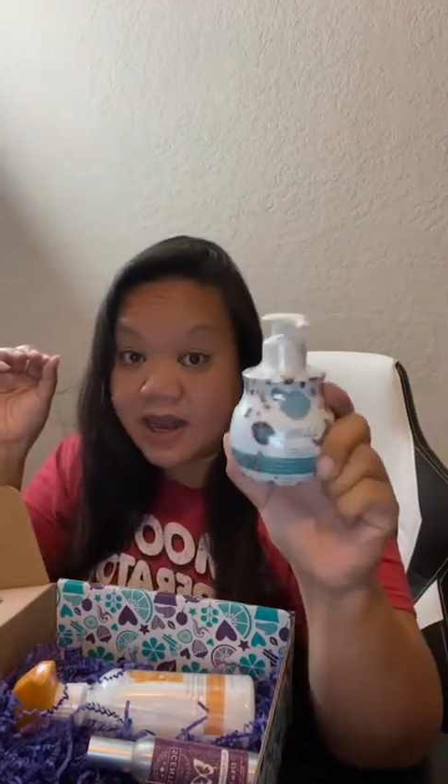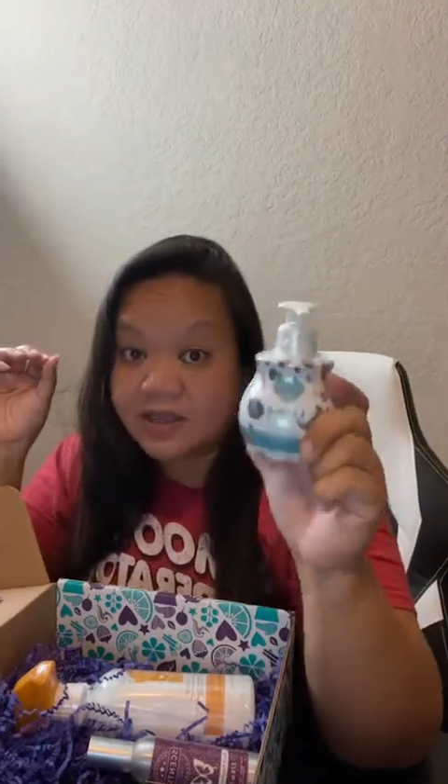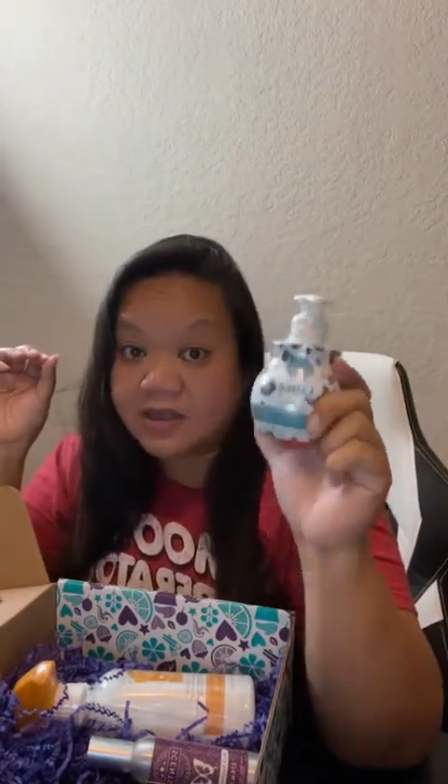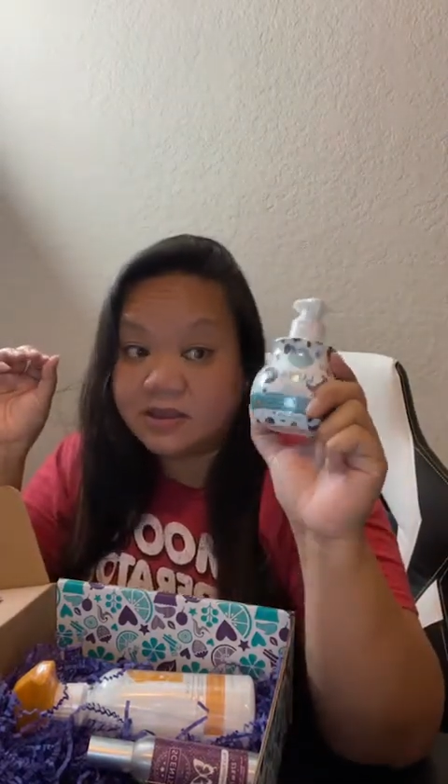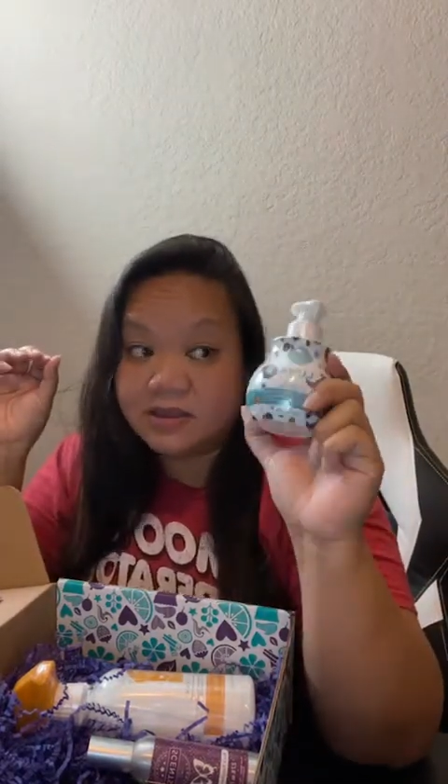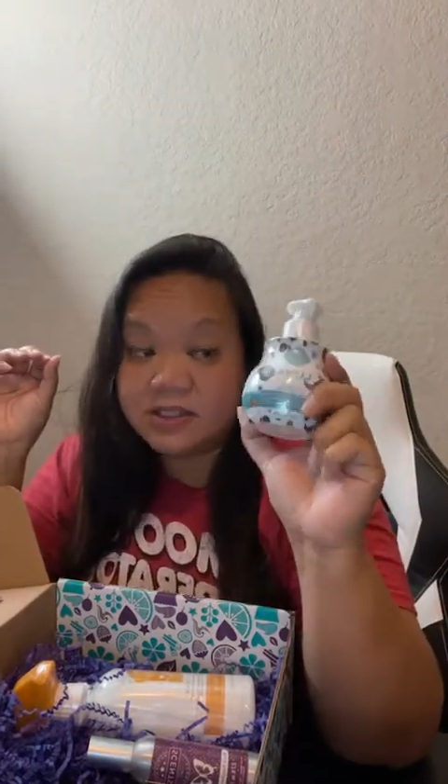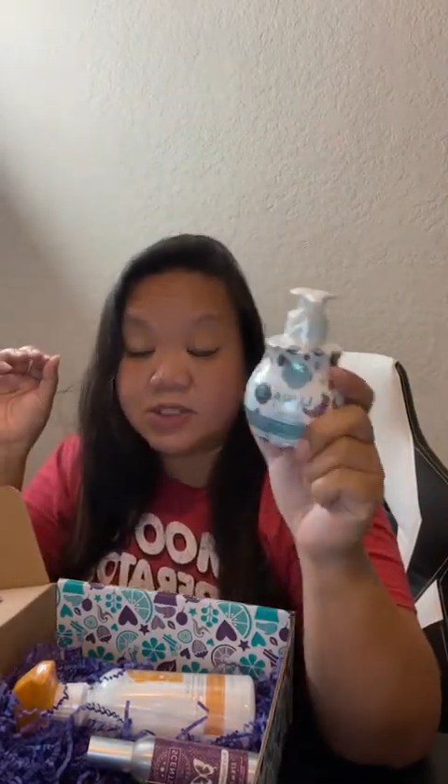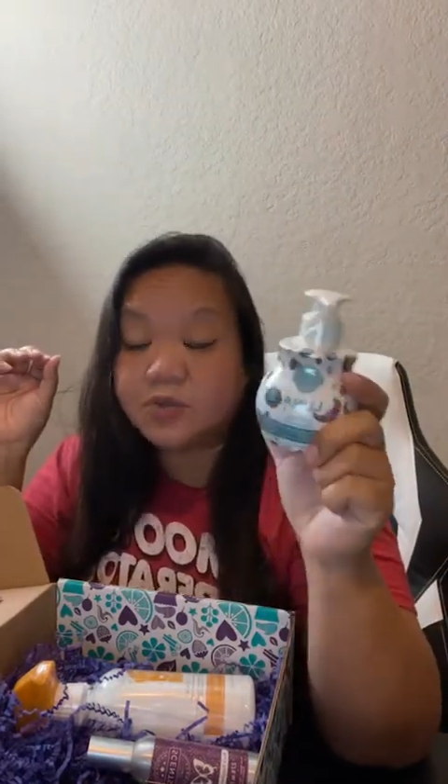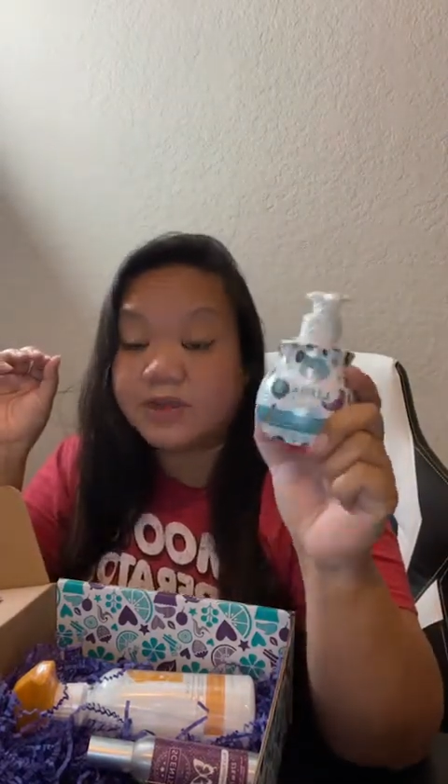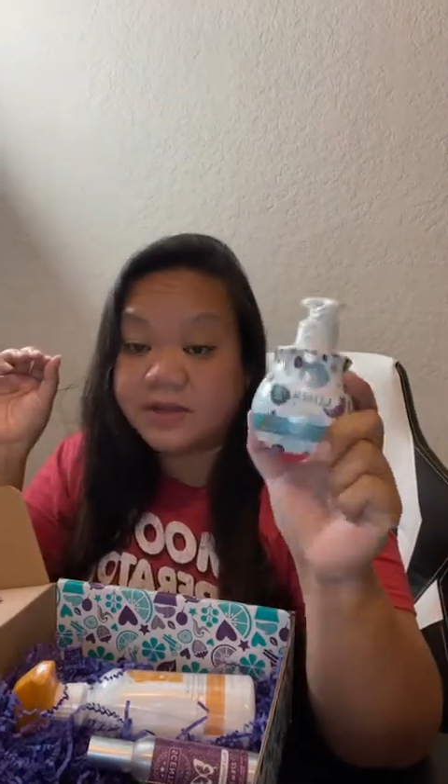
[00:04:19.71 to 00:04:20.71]
and the
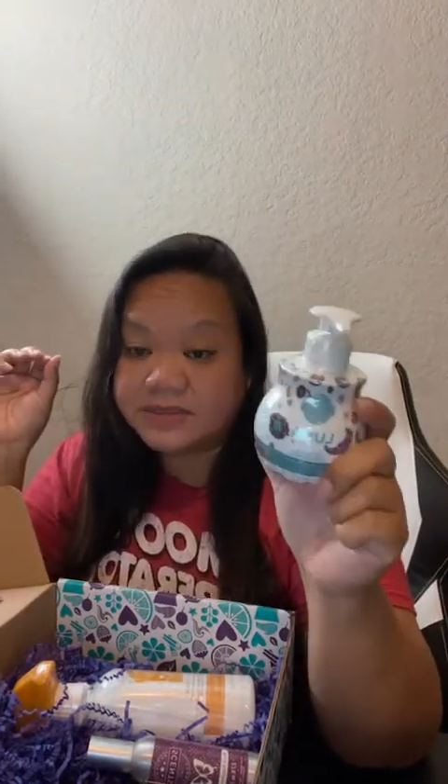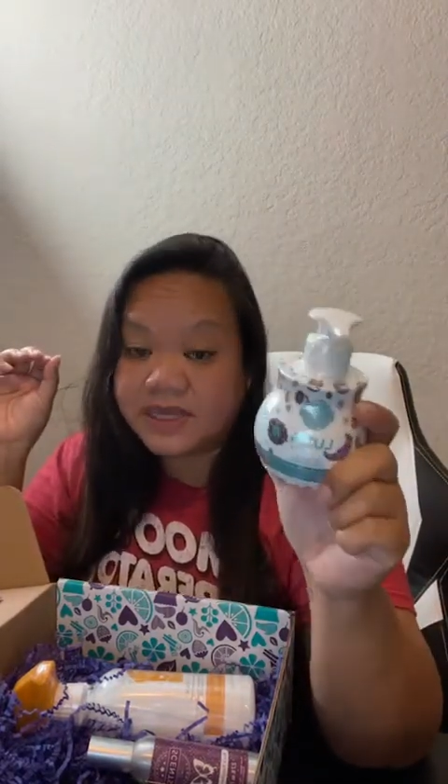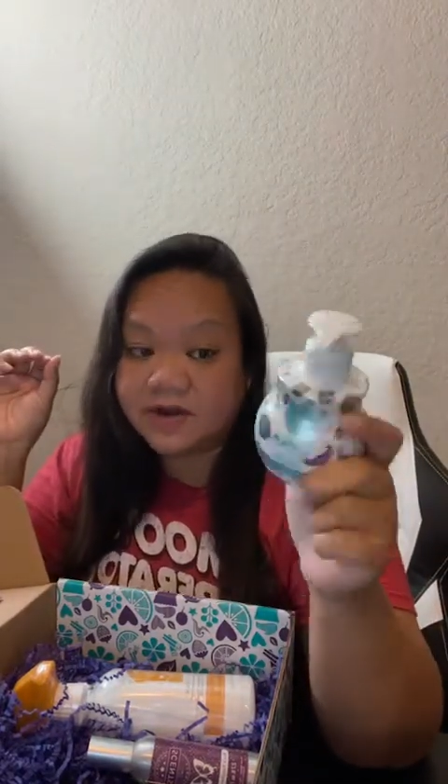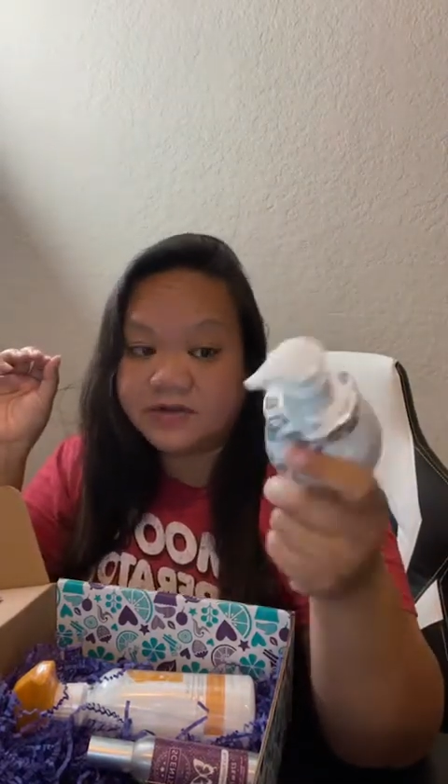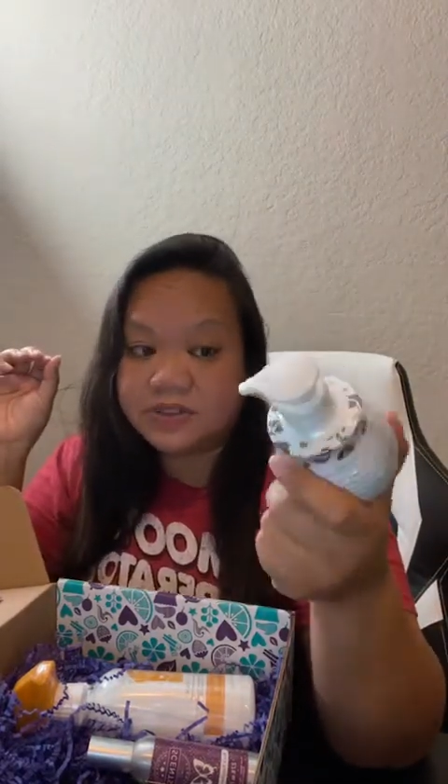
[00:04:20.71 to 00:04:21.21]
soap that comes out of it.